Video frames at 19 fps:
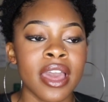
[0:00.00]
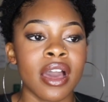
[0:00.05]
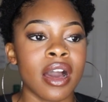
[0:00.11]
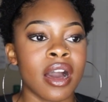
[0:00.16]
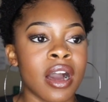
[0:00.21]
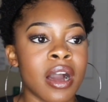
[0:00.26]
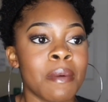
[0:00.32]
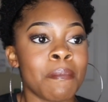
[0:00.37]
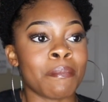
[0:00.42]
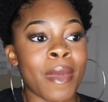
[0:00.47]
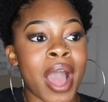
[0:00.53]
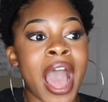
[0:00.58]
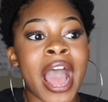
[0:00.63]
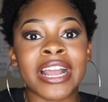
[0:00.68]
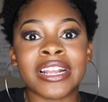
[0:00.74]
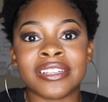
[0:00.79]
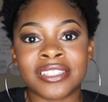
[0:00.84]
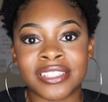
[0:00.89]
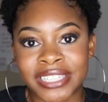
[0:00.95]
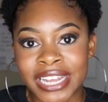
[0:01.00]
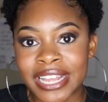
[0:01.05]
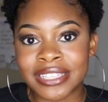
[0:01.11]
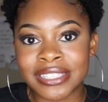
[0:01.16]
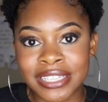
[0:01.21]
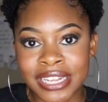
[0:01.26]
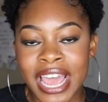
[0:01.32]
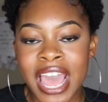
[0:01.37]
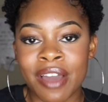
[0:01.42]
I
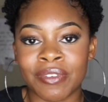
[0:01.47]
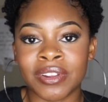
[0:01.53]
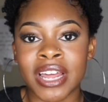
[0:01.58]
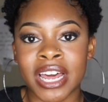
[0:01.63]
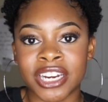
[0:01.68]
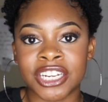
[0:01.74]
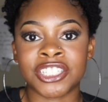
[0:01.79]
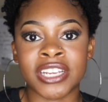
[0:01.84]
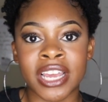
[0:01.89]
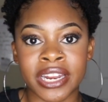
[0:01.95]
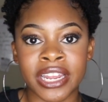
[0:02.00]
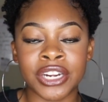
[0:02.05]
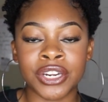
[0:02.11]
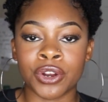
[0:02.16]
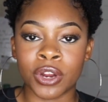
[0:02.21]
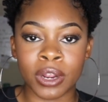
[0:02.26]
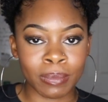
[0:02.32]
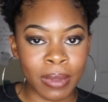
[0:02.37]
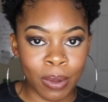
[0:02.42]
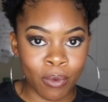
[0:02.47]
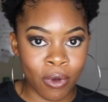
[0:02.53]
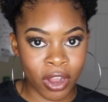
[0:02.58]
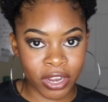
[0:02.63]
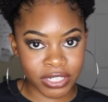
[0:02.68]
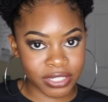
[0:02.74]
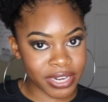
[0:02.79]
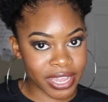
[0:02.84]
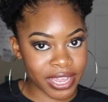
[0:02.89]
tend to have a lot of shedding during my
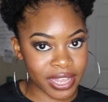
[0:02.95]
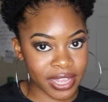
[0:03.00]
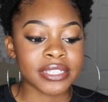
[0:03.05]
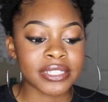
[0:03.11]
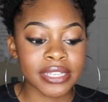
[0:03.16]
wash days.